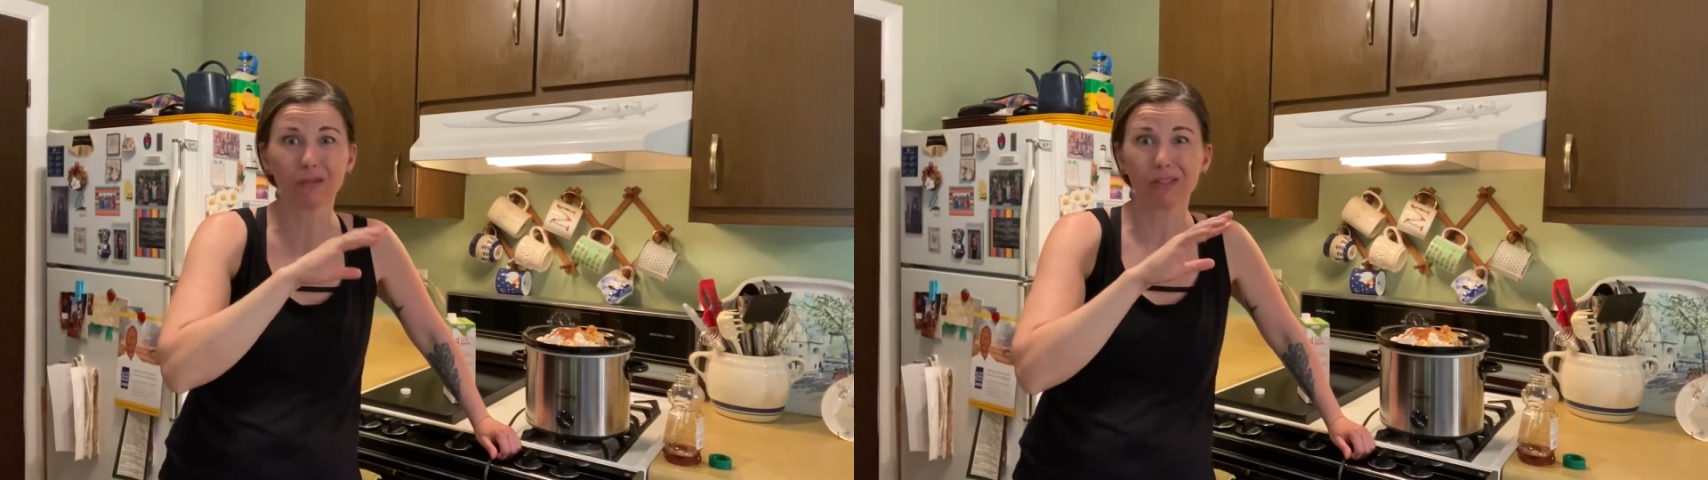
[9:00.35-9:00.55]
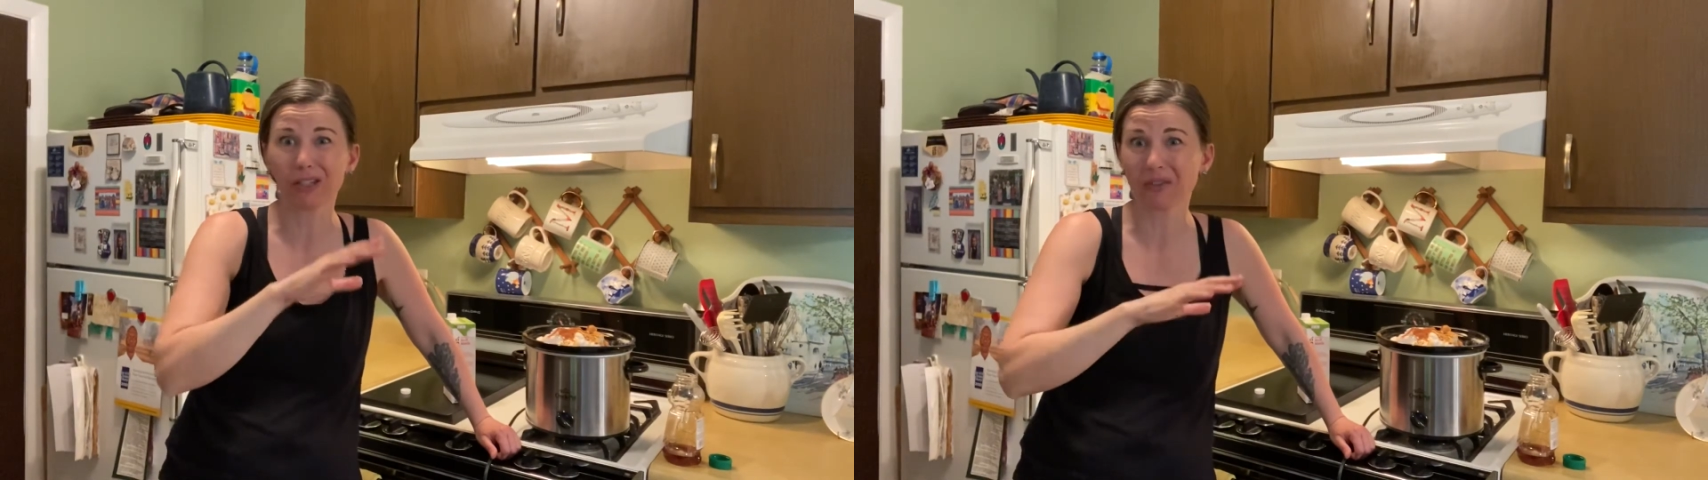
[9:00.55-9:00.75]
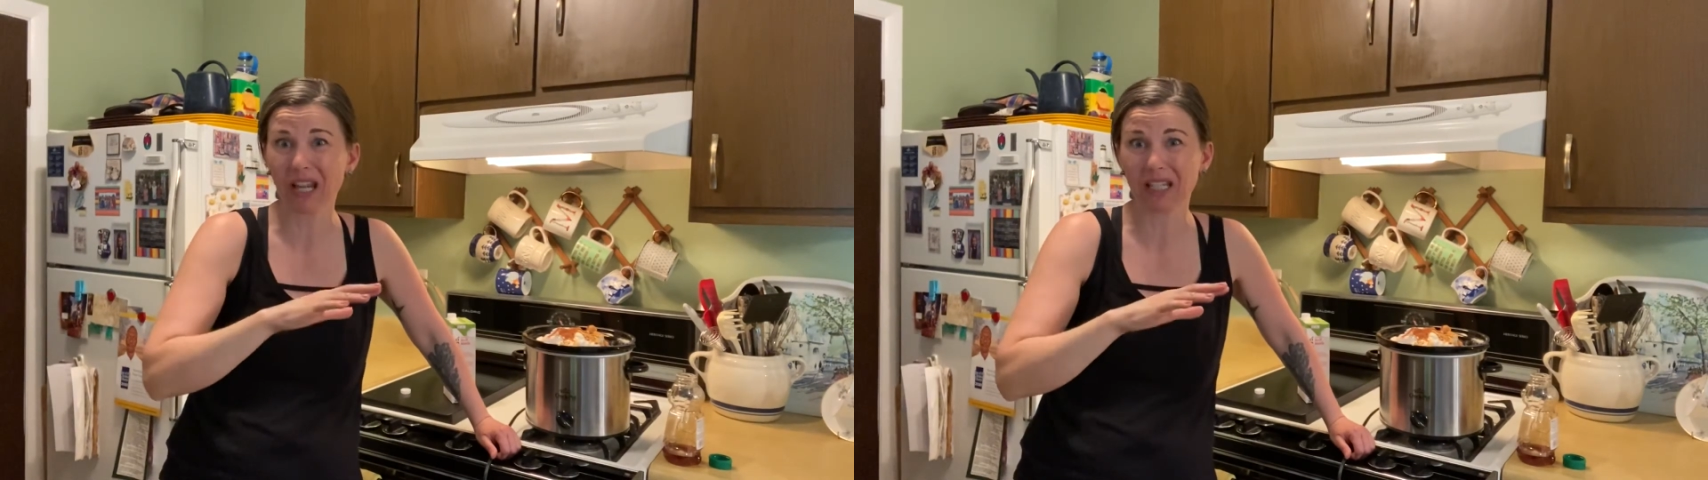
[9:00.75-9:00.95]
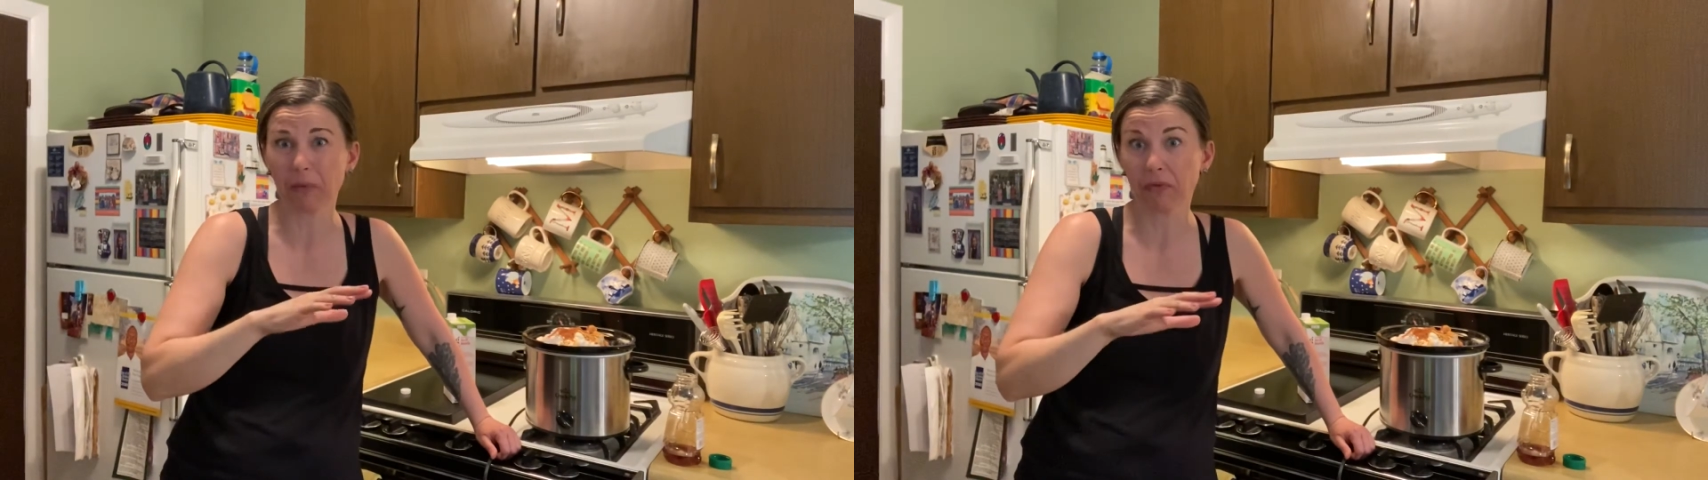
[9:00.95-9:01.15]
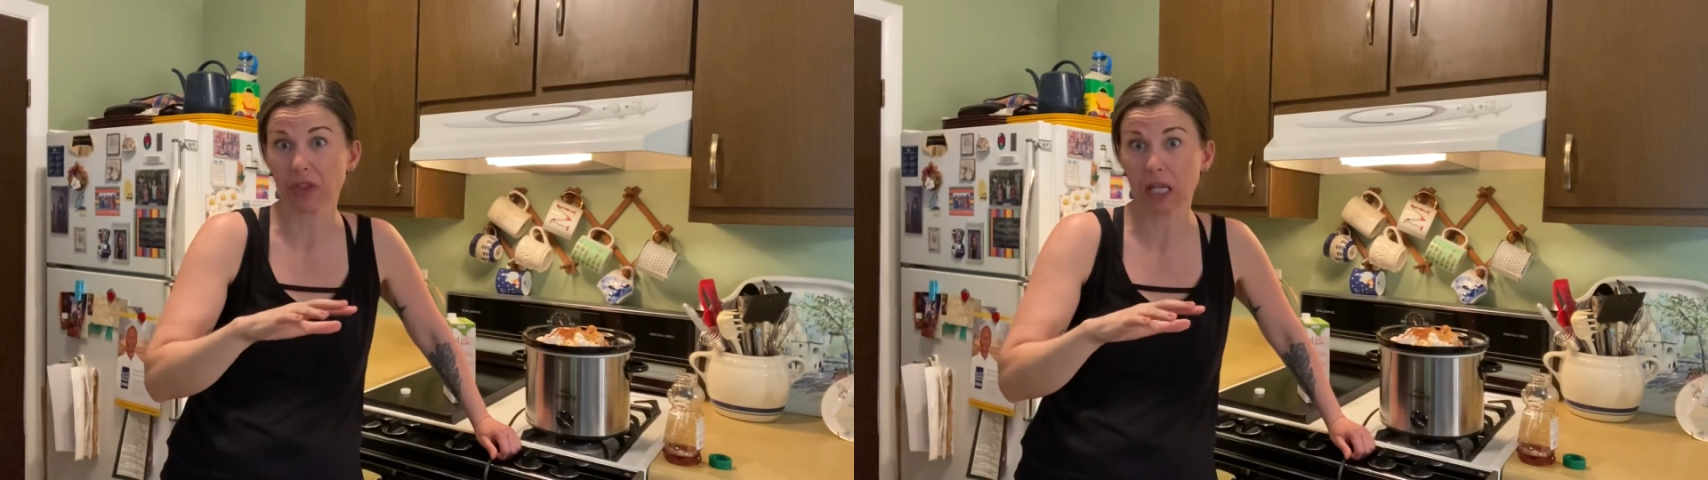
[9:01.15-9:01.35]
you know, that type
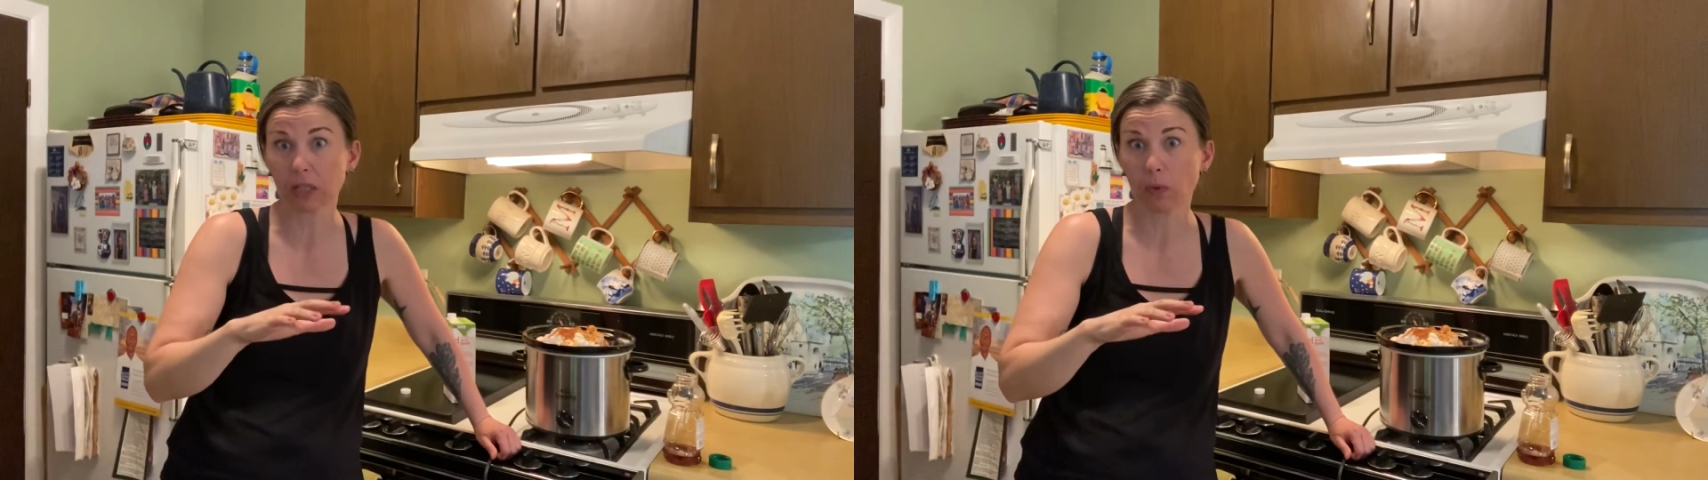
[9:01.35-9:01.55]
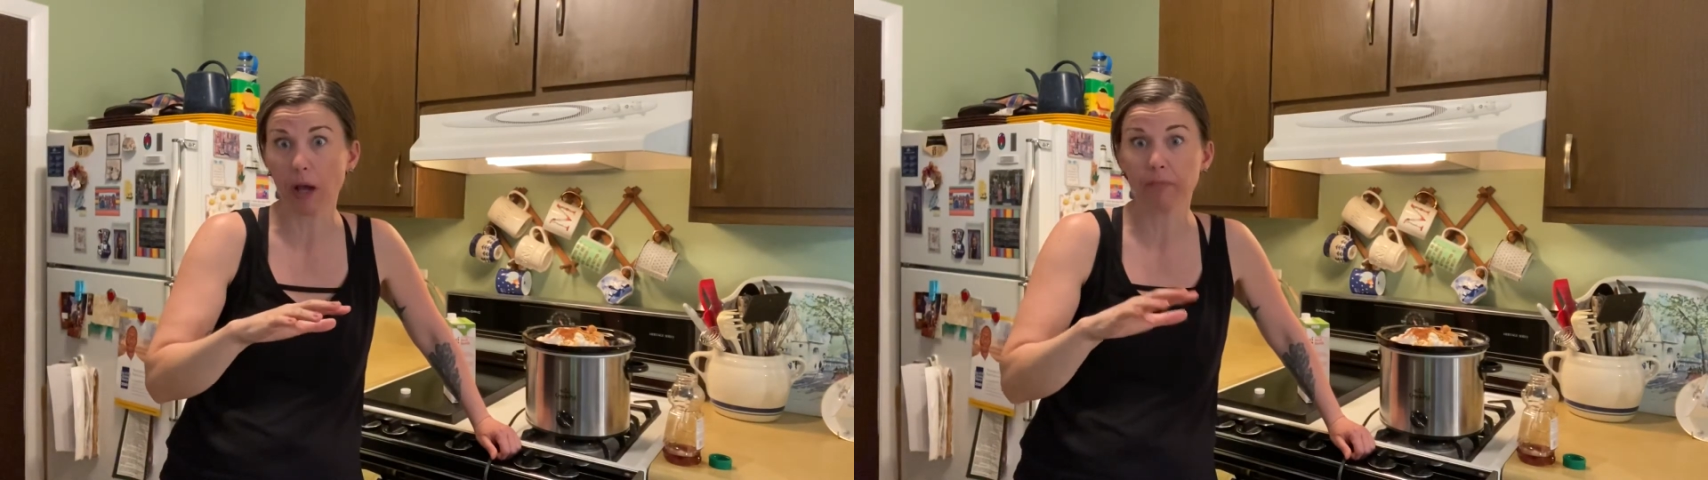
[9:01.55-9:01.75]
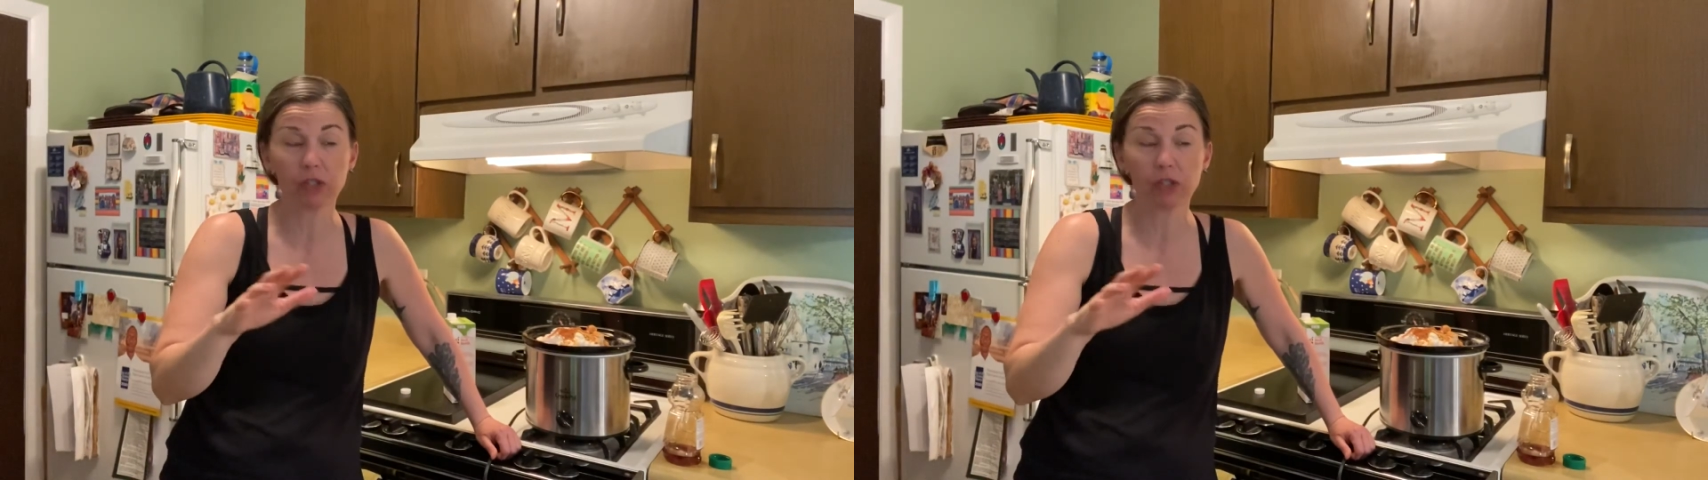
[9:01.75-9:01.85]
of a thing as well.